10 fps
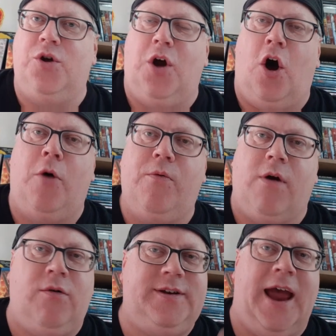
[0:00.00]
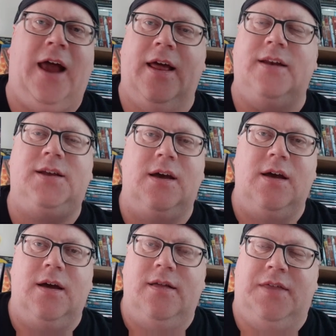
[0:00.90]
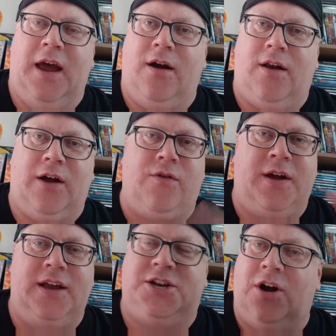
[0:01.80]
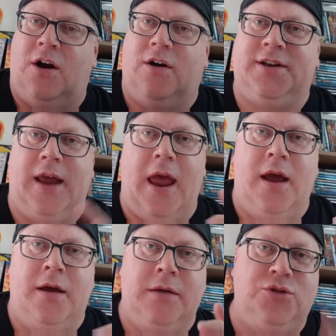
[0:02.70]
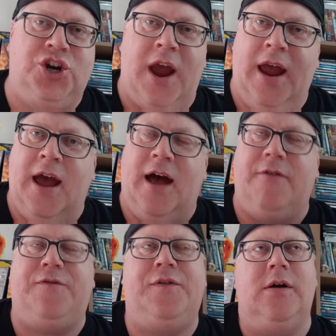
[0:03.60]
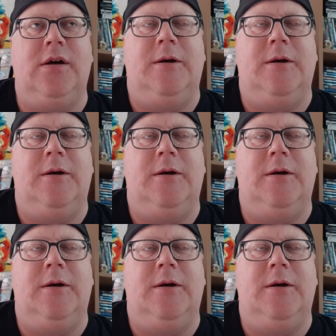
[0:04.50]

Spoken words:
you know, homegrown talent there, like Ricky Starks and MJF.